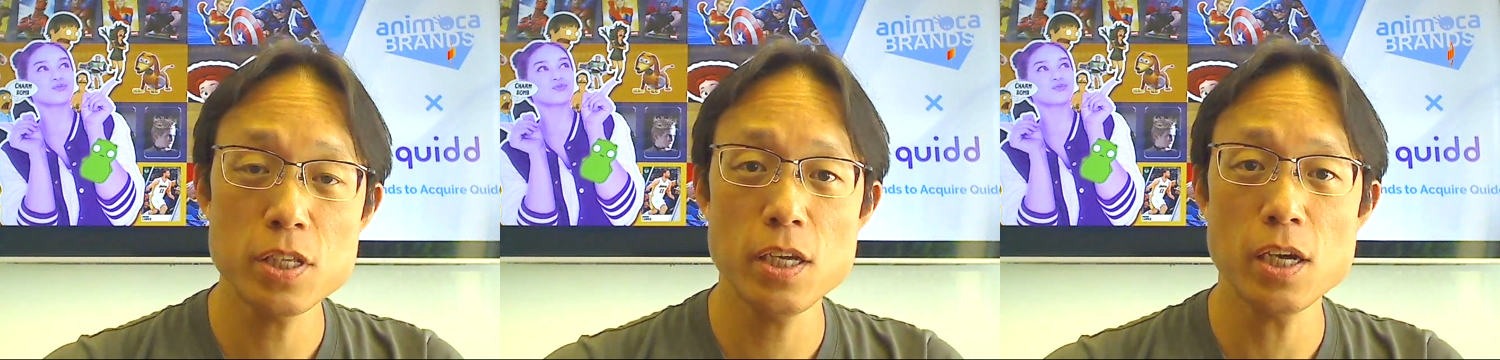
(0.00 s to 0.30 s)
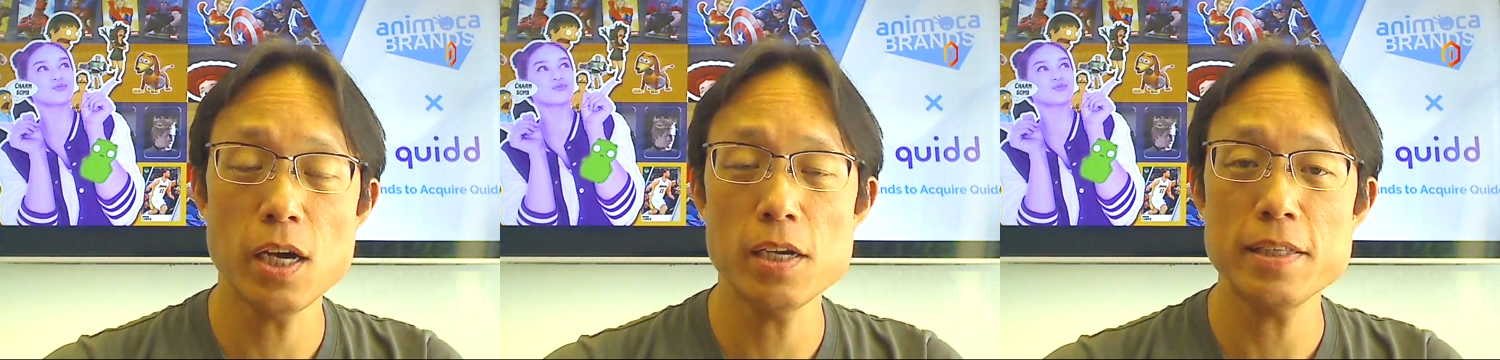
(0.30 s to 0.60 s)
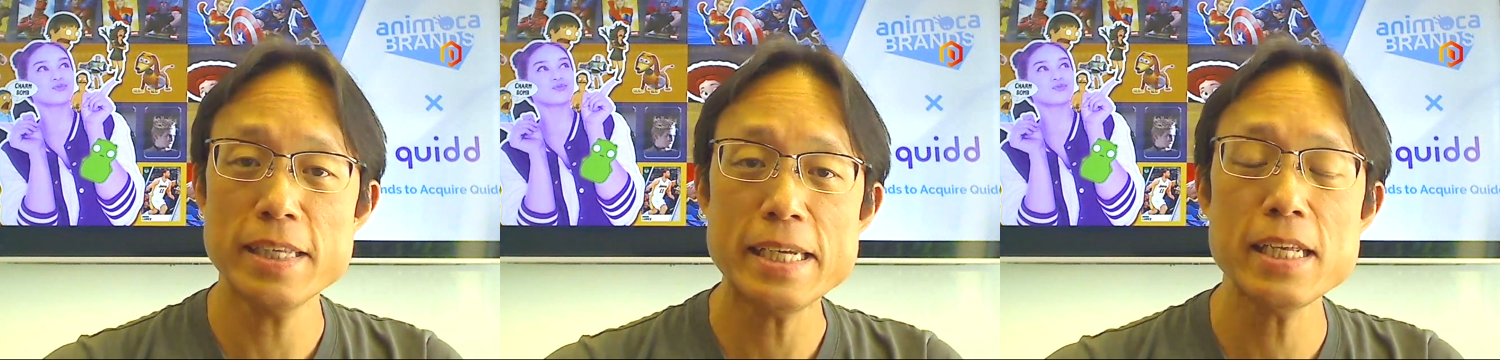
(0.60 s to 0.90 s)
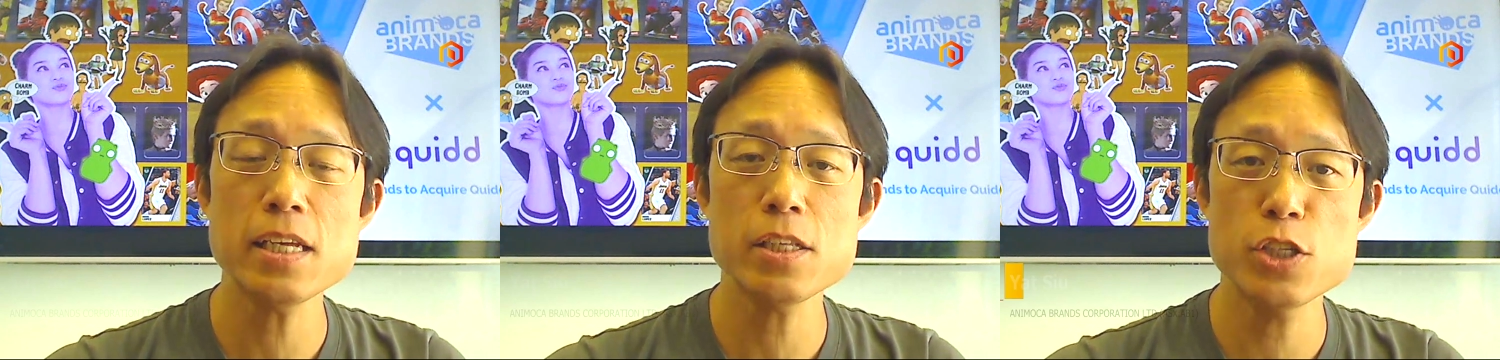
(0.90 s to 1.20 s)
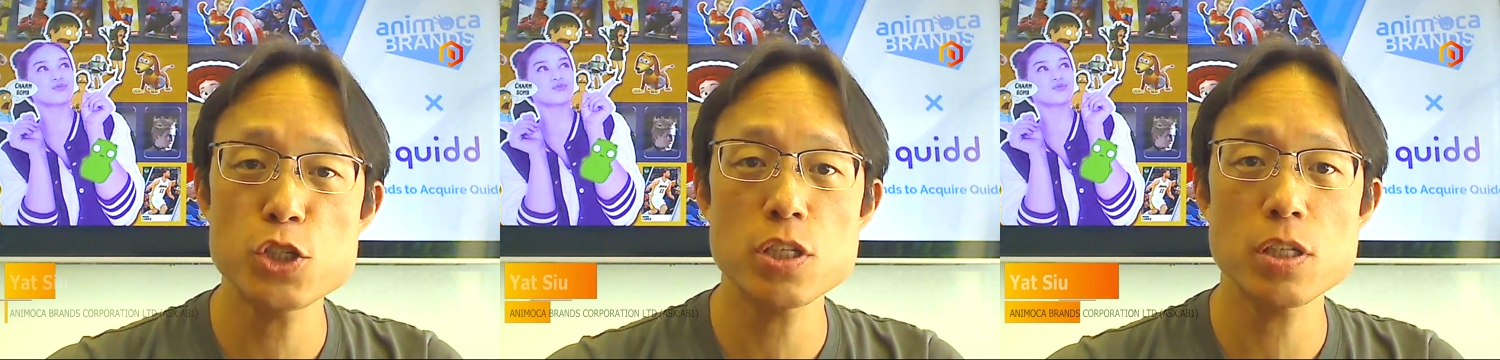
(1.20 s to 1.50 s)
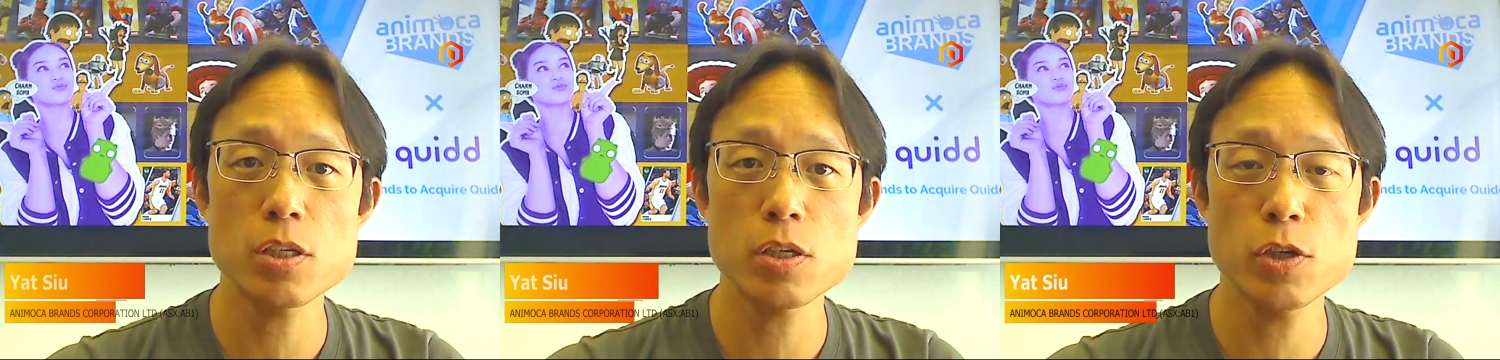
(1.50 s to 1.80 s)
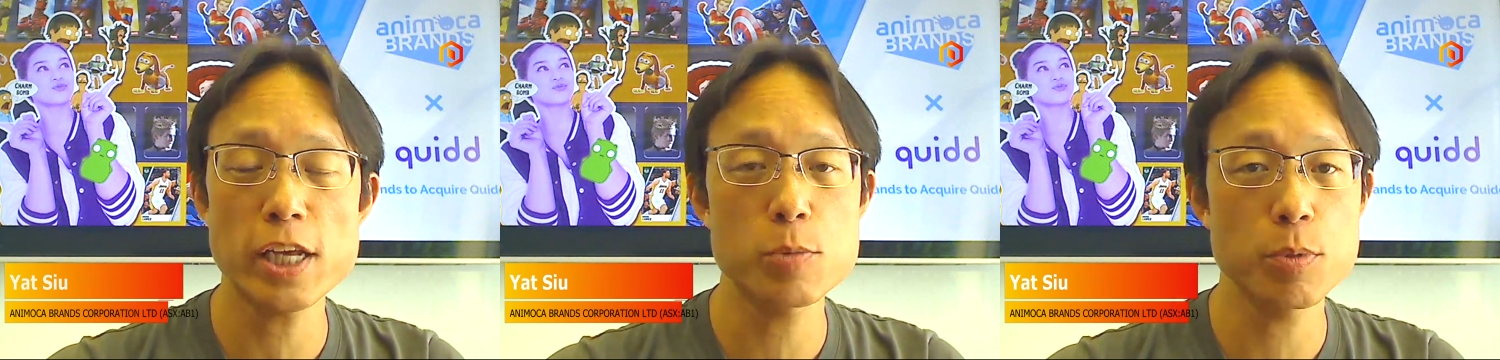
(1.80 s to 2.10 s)
Speaker 1: the uh, leading digital
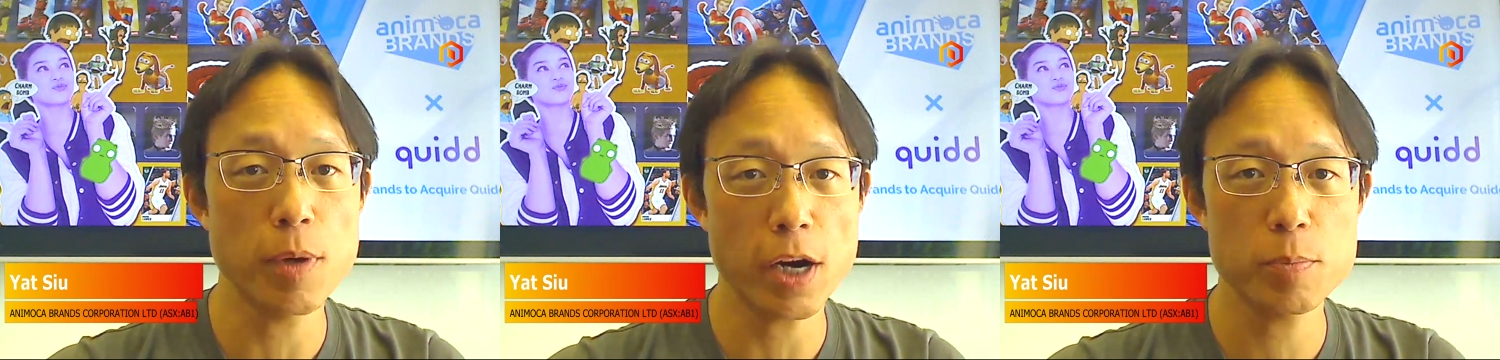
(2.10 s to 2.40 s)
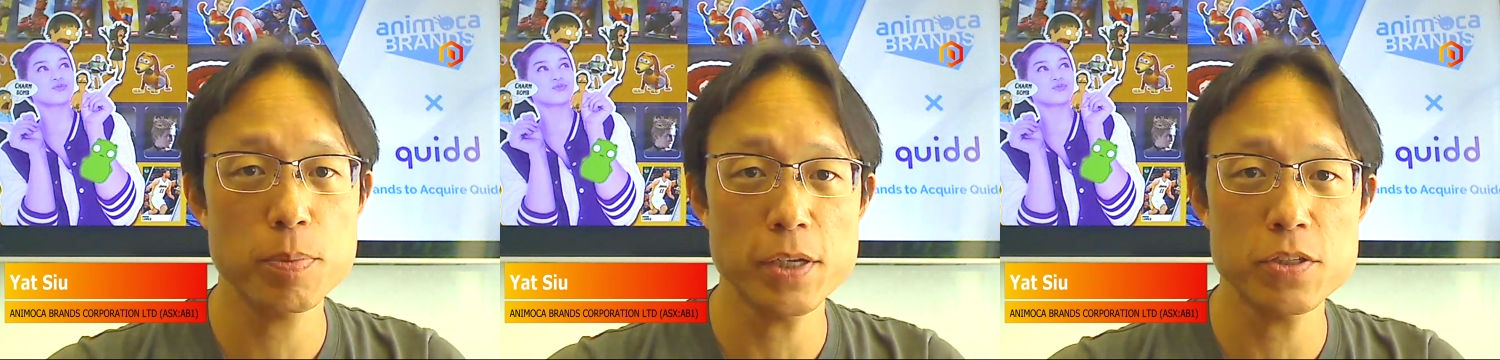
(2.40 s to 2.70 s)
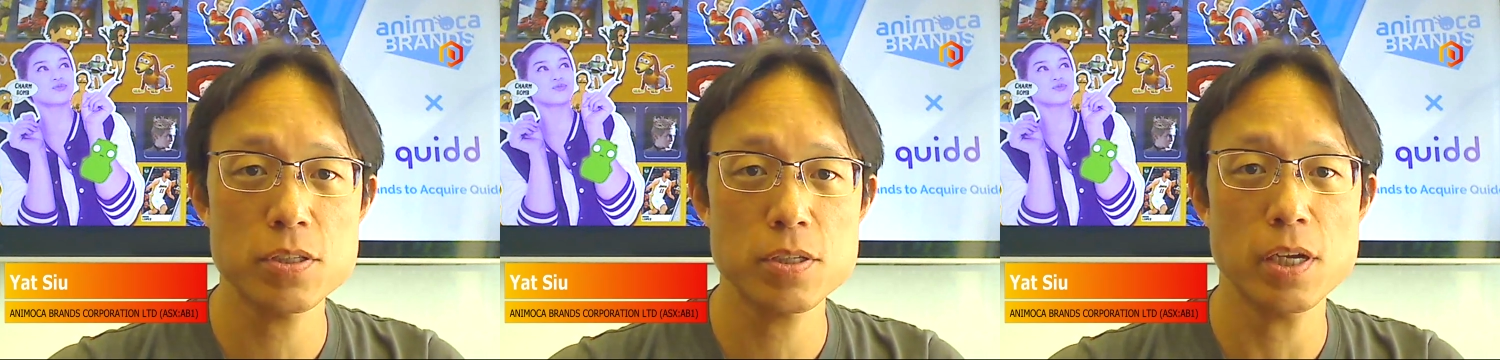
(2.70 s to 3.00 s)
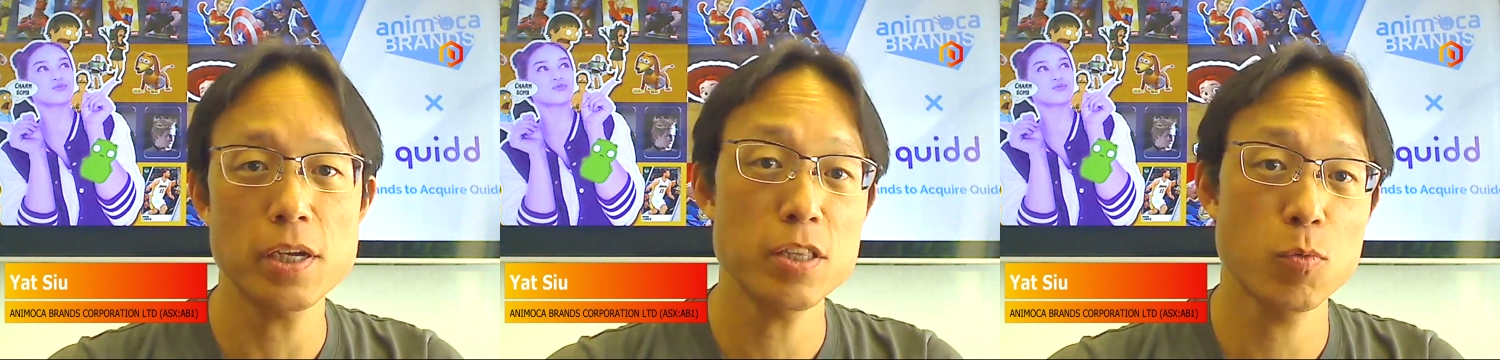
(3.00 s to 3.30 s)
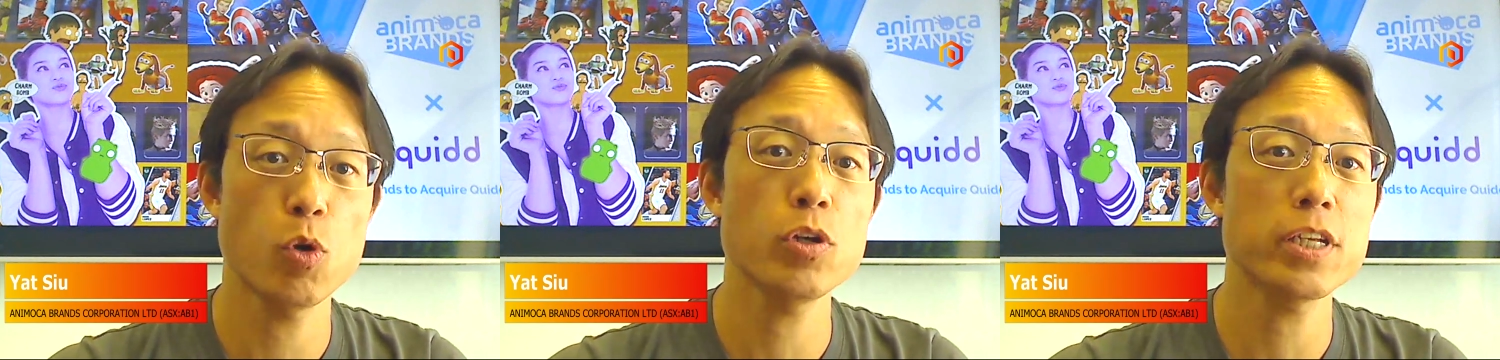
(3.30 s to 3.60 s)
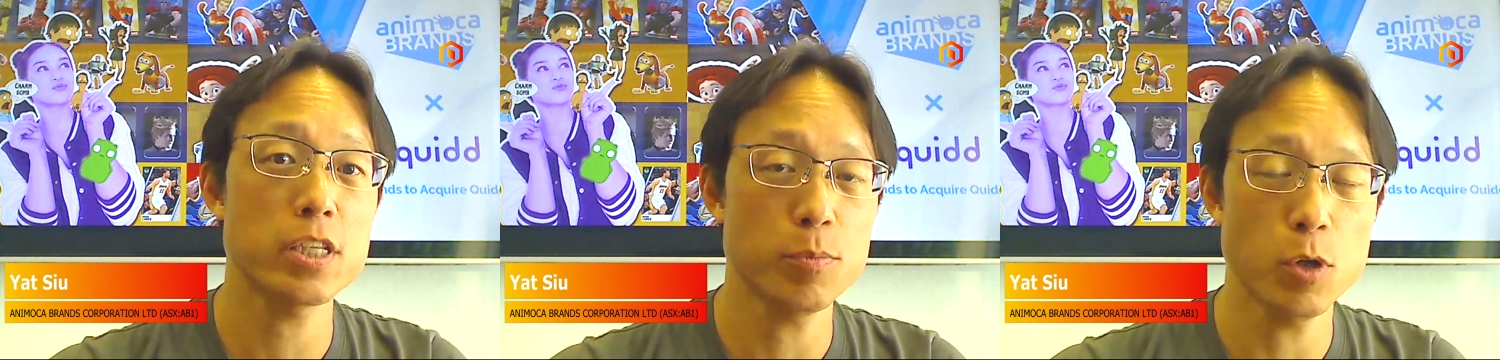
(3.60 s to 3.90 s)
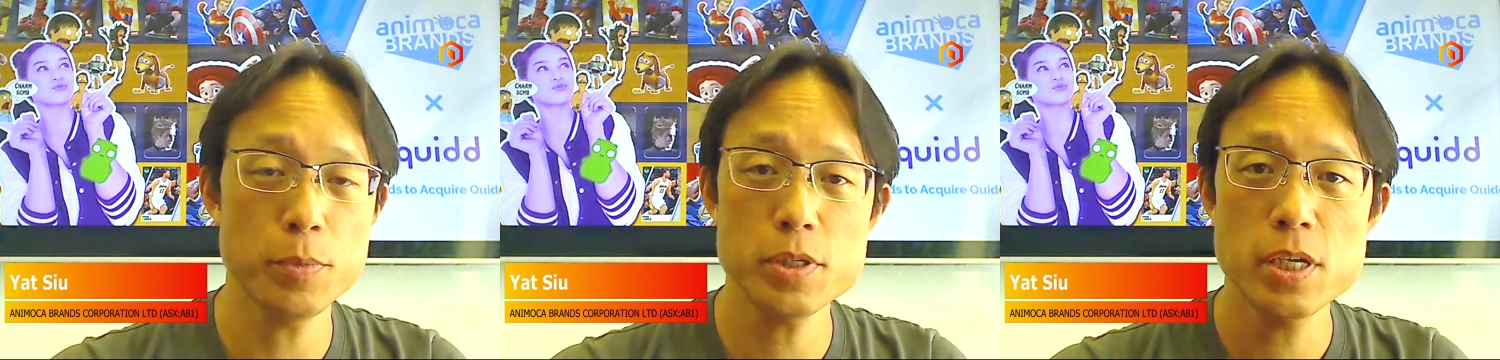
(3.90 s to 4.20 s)
collectible marketplace uh, in the world at the
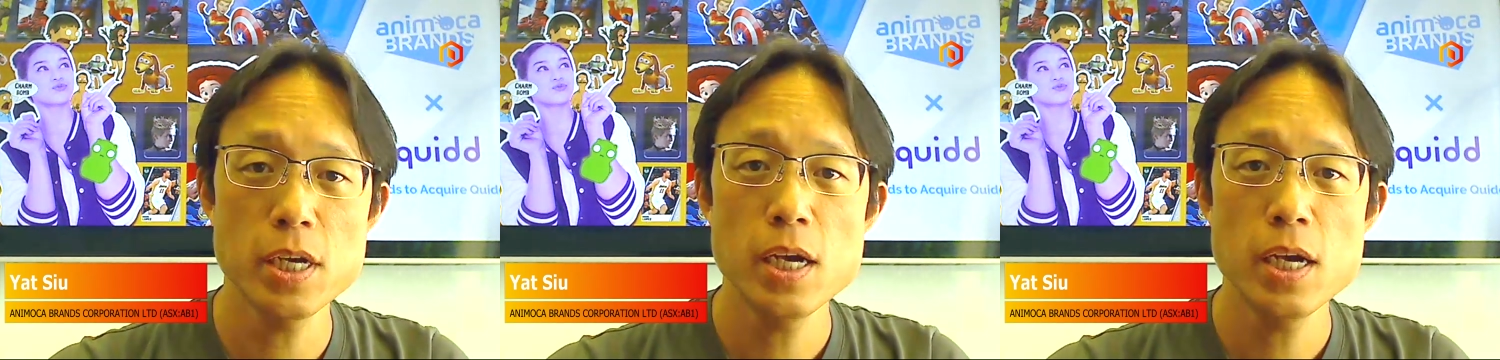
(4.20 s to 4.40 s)
moment.